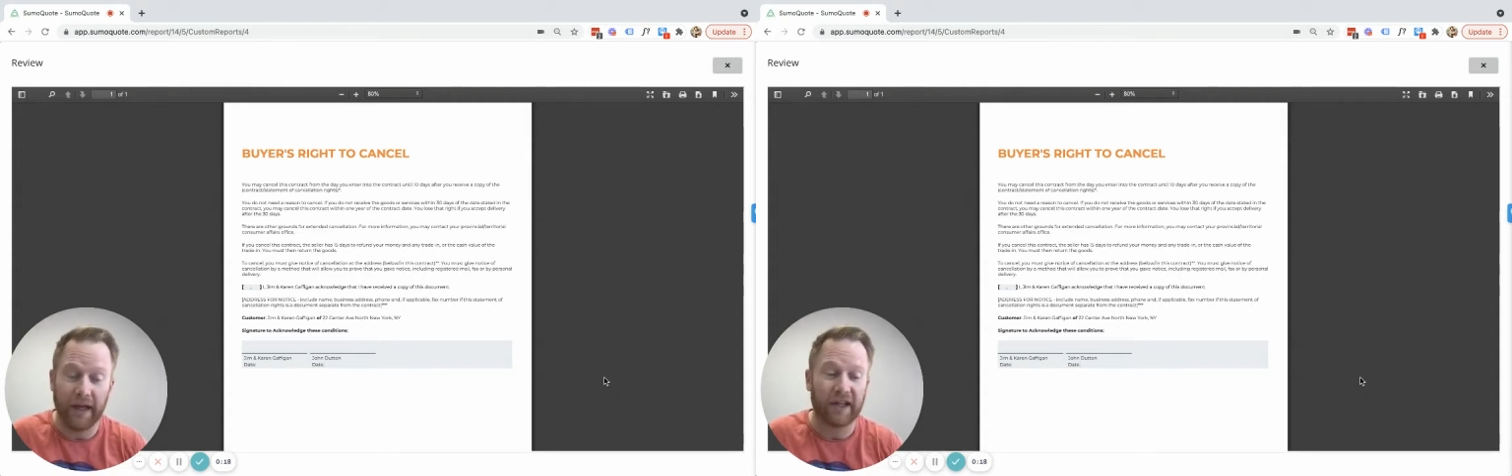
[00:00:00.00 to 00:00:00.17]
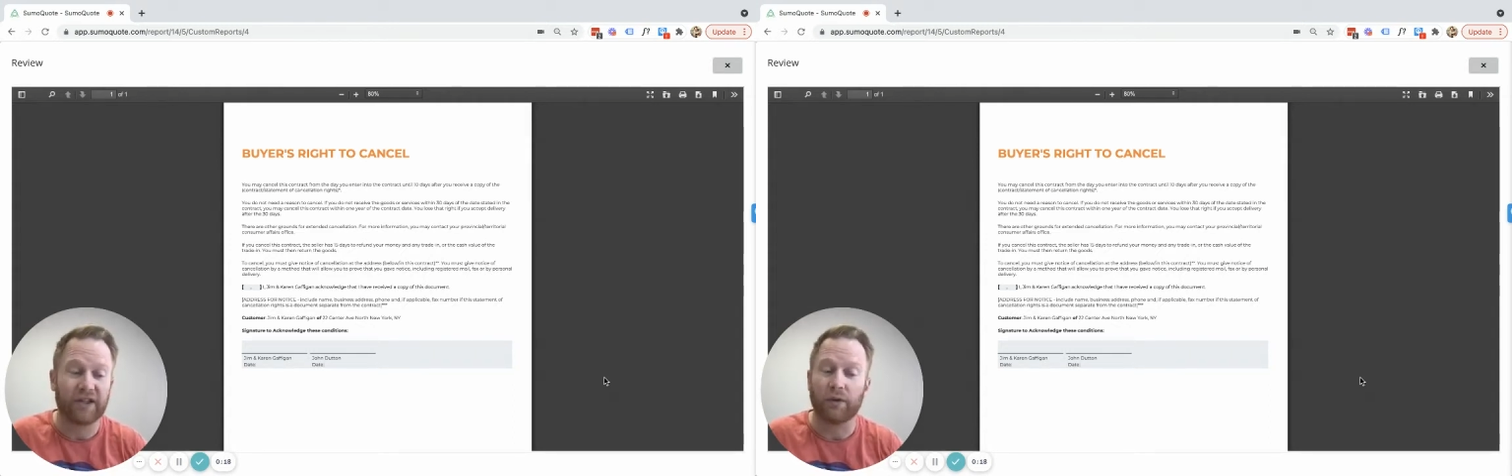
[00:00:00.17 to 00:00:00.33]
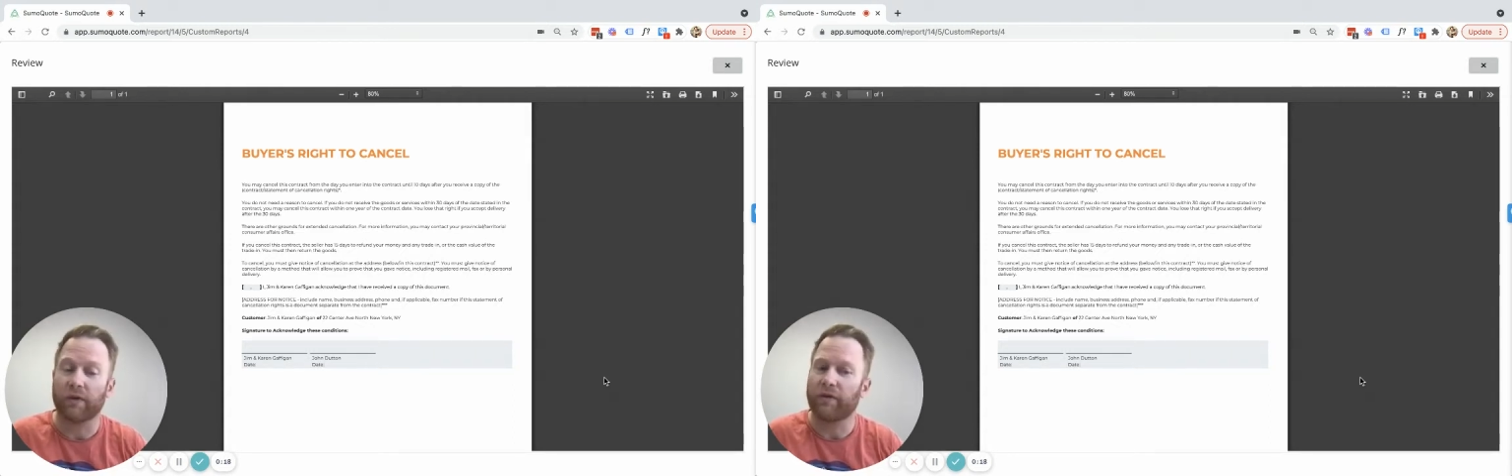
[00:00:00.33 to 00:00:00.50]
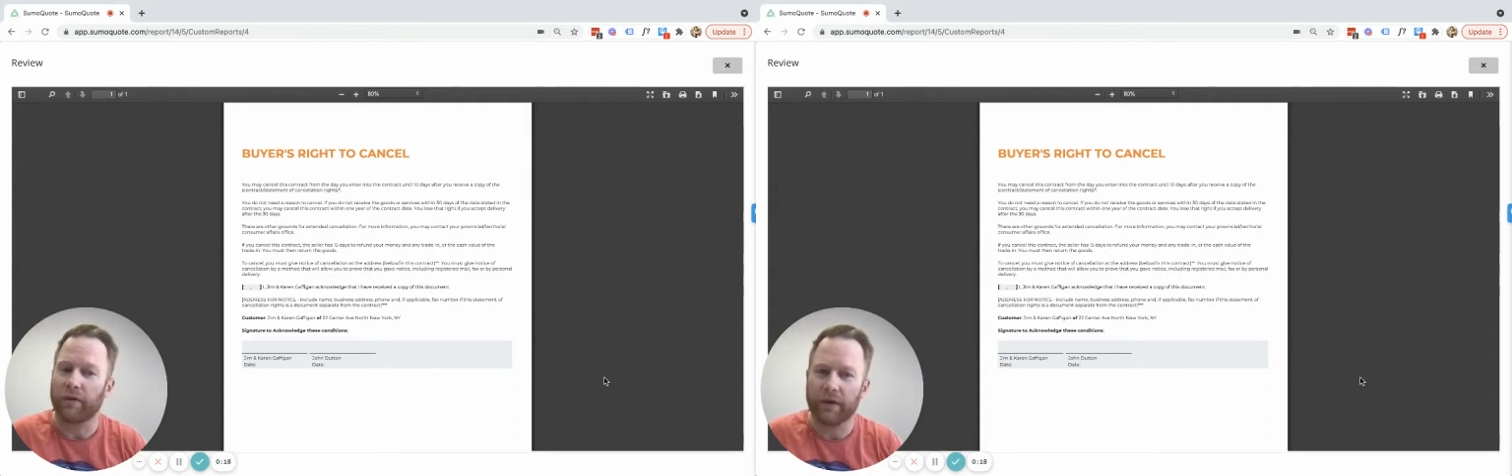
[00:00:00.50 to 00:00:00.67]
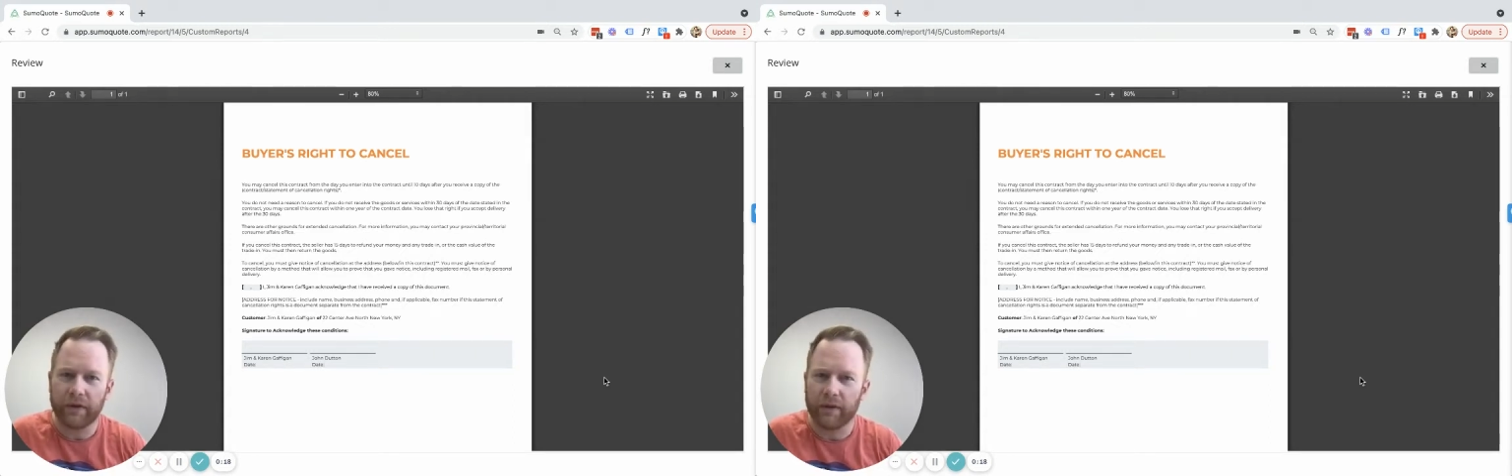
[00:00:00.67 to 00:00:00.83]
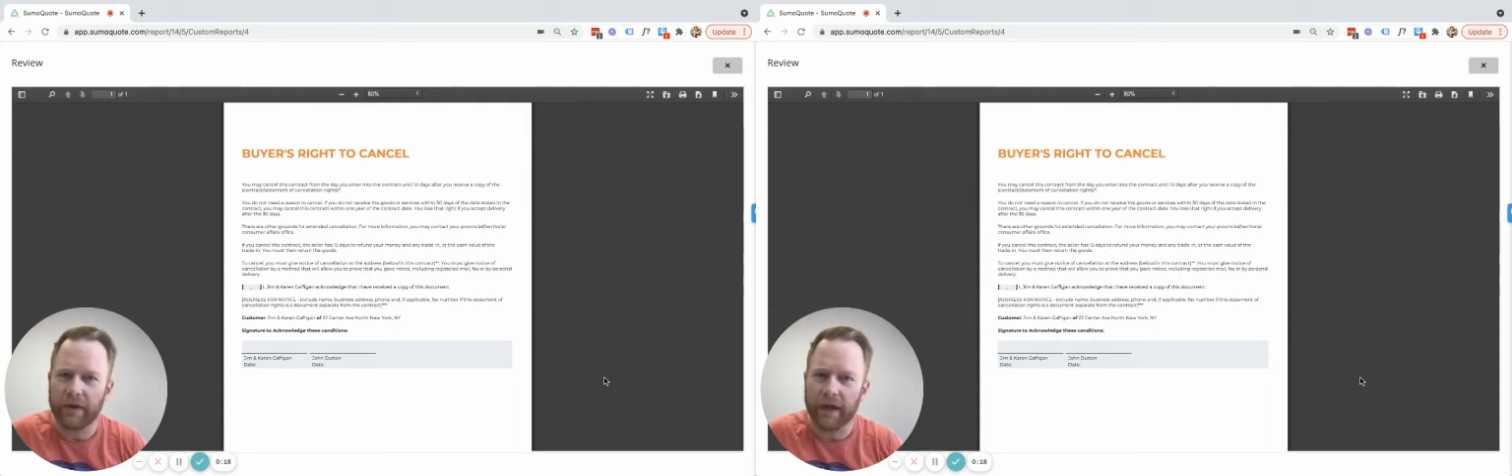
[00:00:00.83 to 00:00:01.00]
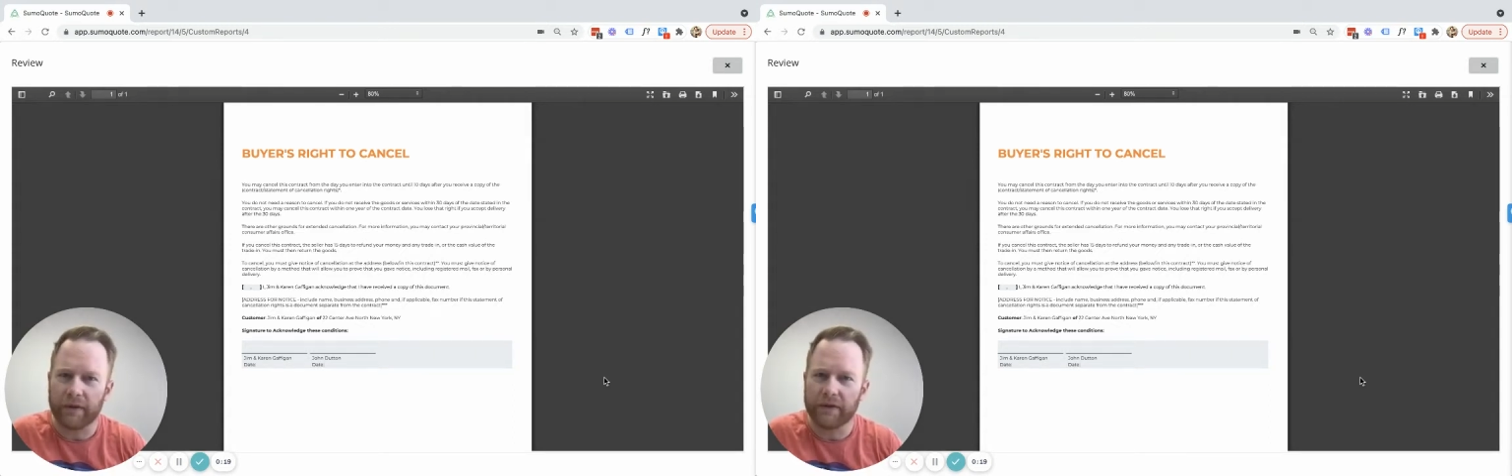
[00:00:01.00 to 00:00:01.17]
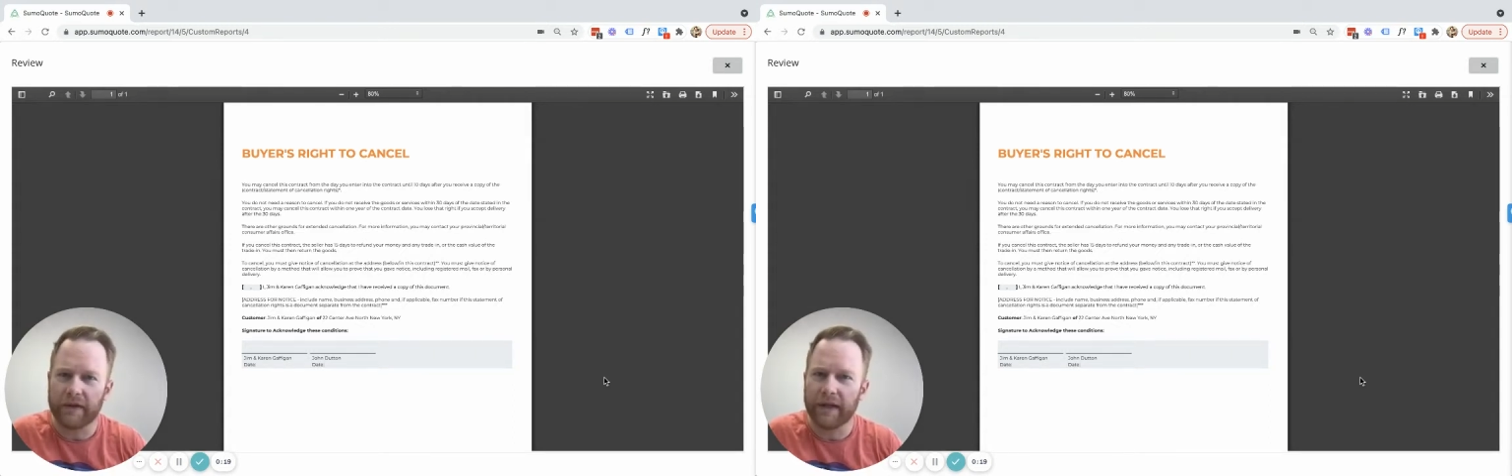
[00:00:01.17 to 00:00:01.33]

and so we're thrilled to announce